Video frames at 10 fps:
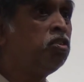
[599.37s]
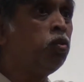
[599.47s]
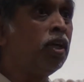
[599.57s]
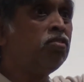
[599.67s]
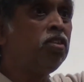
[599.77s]
you
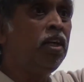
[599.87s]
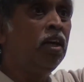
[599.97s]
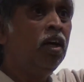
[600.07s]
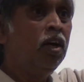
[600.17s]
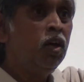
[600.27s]
can see
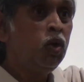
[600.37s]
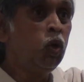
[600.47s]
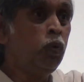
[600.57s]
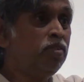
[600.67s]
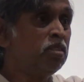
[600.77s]

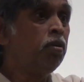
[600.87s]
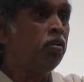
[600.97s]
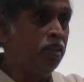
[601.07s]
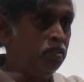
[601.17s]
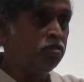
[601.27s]
UV visible
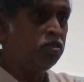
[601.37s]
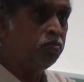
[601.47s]
regions,